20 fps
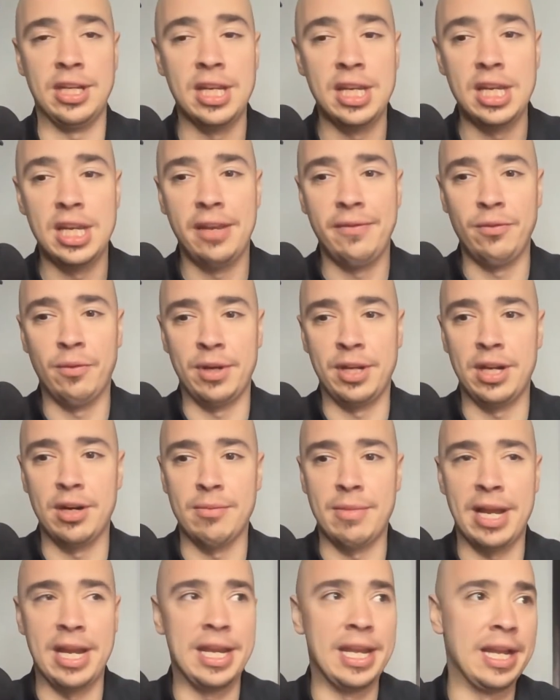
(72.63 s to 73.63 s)
if you want to hear
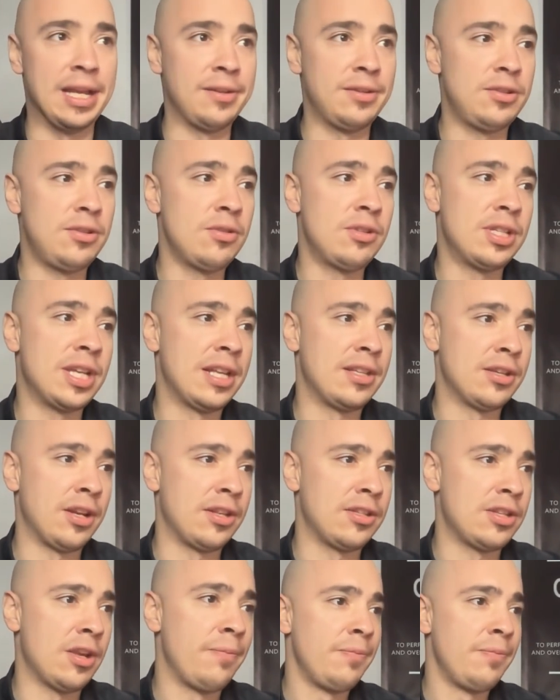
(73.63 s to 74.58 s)
my 2 cents on it. So